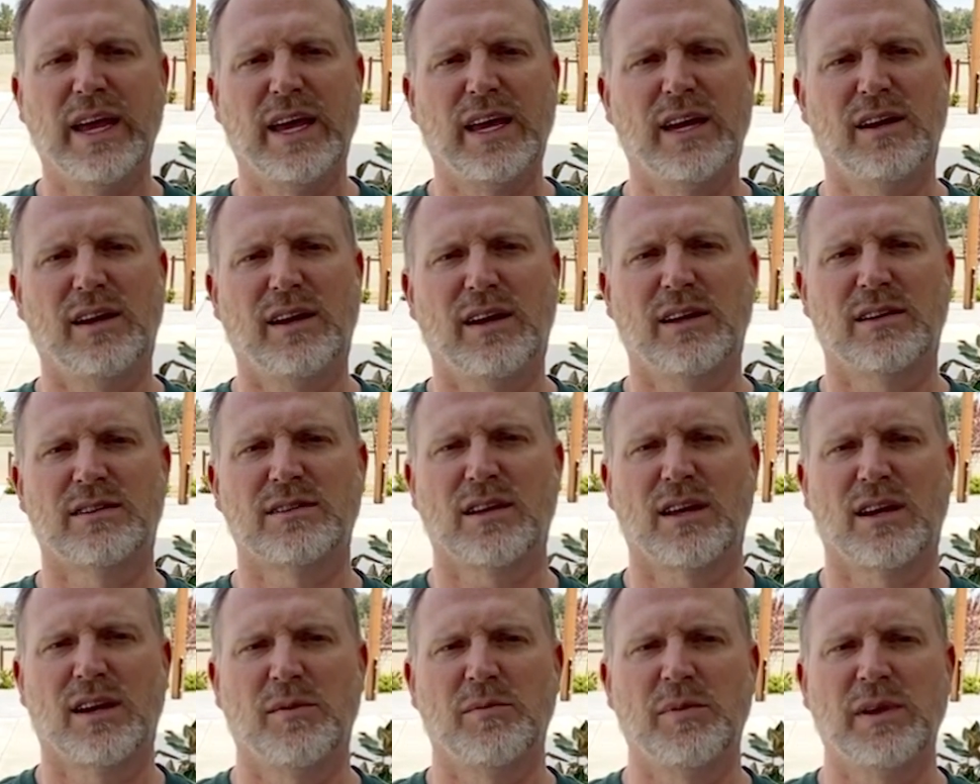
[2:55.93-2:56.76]
it's
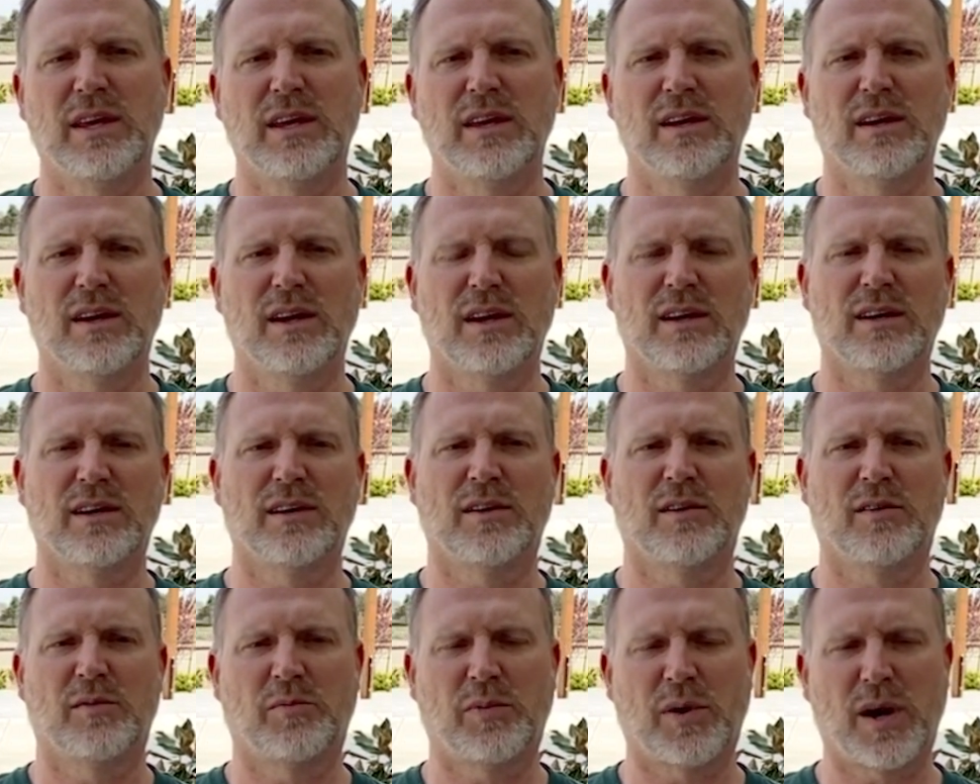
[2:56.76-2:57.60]
going to be
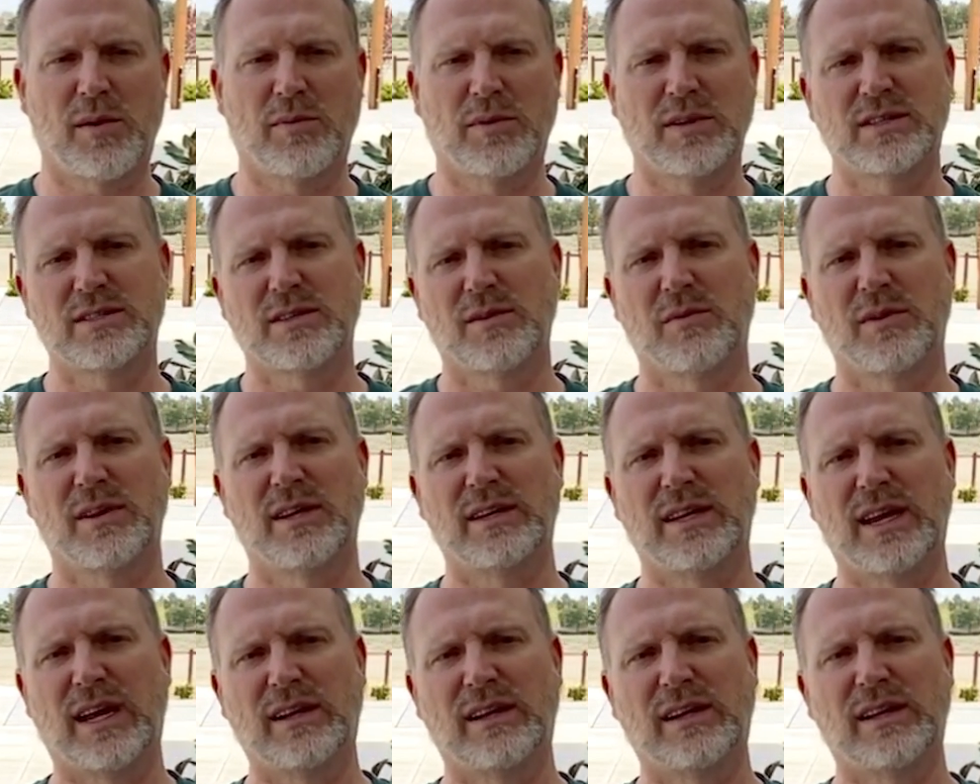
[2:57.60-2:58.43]
probably some of
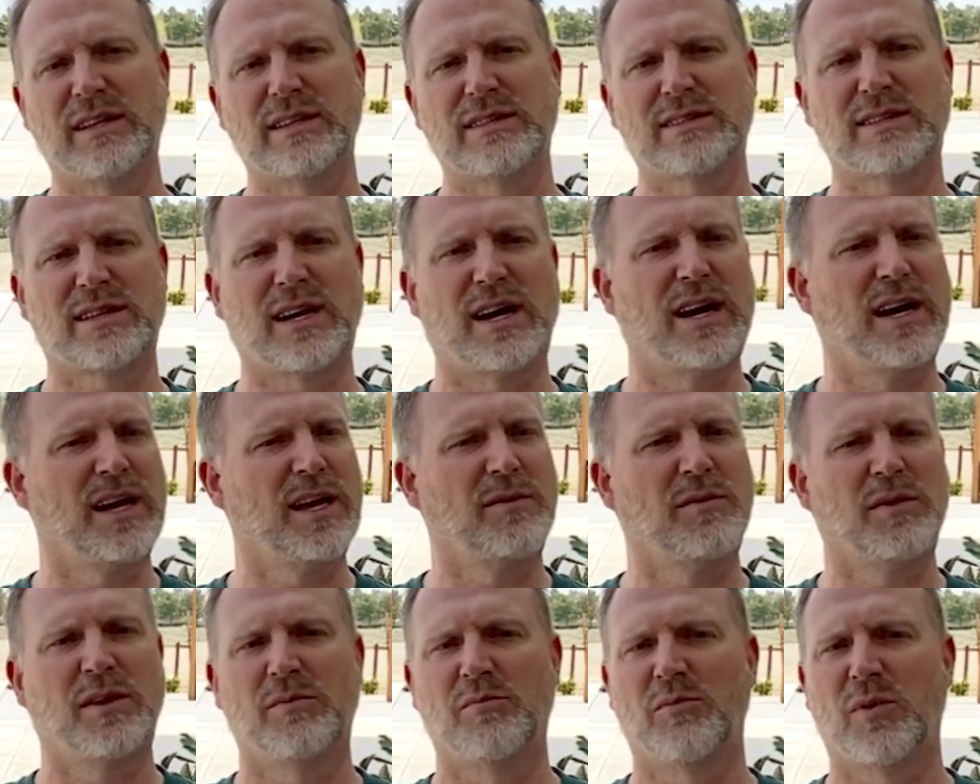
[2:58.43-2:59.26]
the deadliest
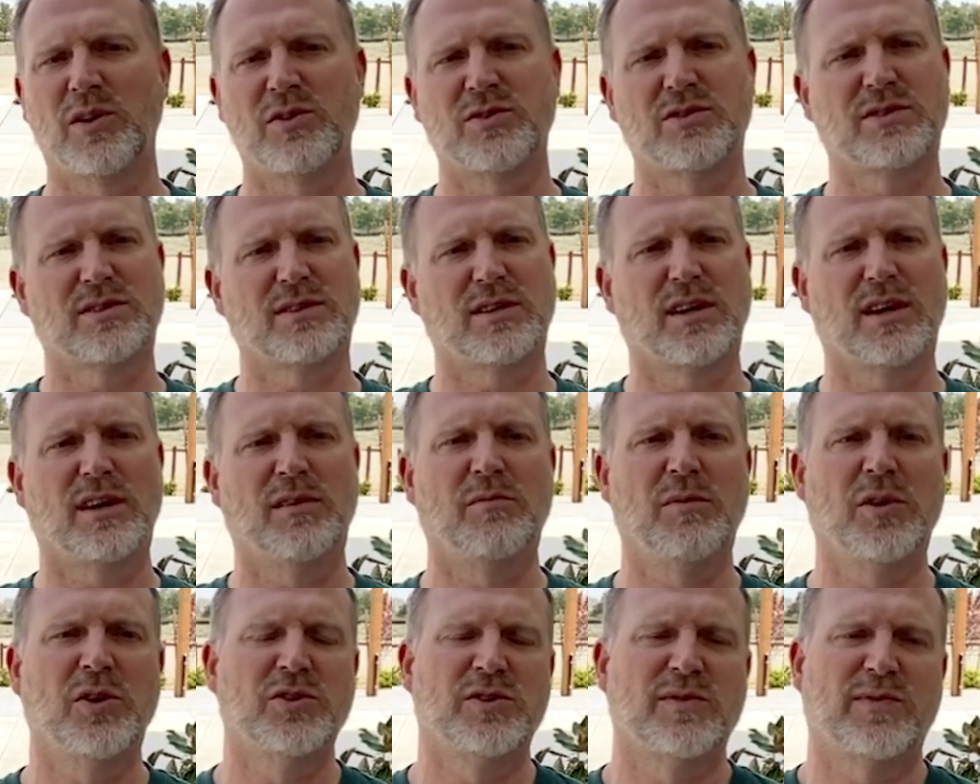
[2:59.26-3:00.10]
time, and most
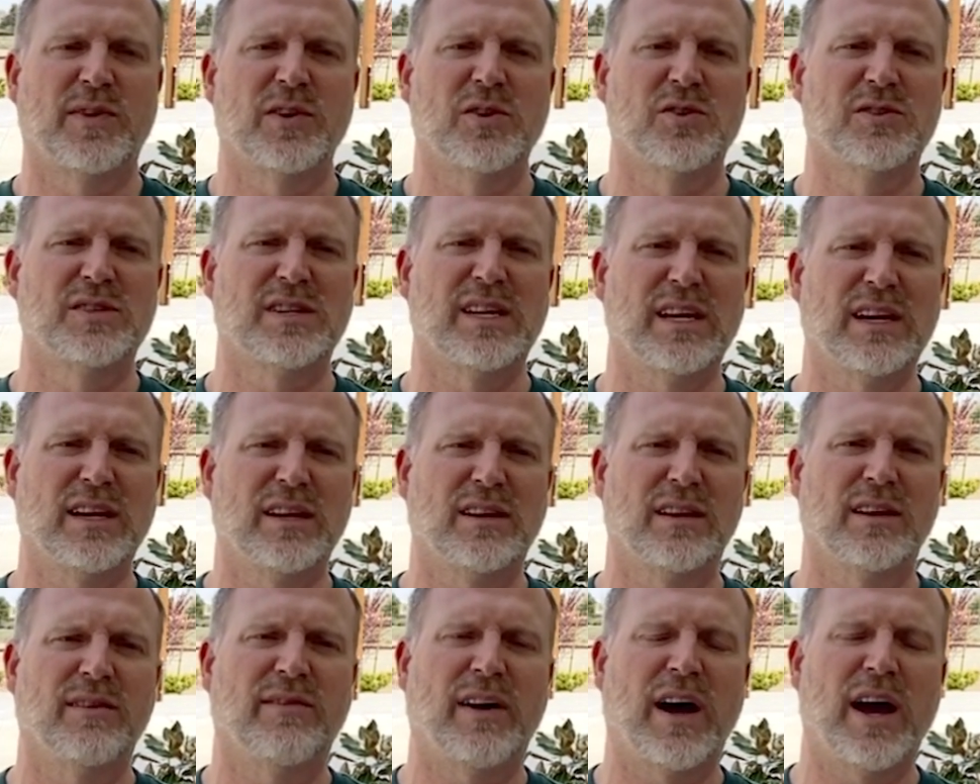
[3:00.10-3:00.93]
folks
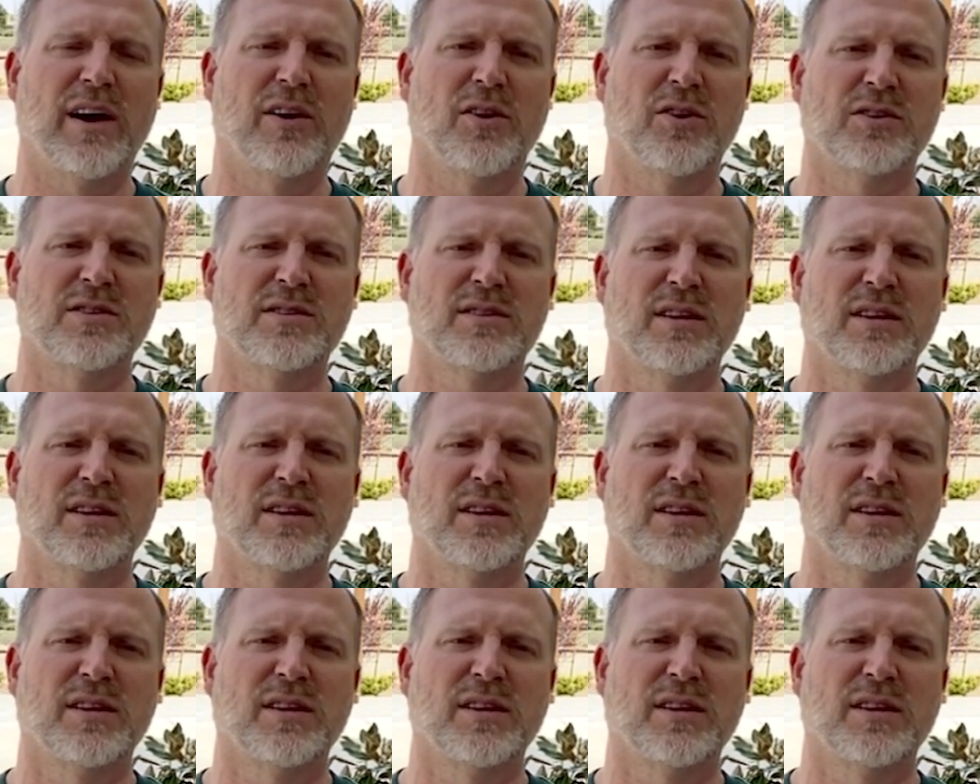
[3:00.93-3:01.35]
getting the virus.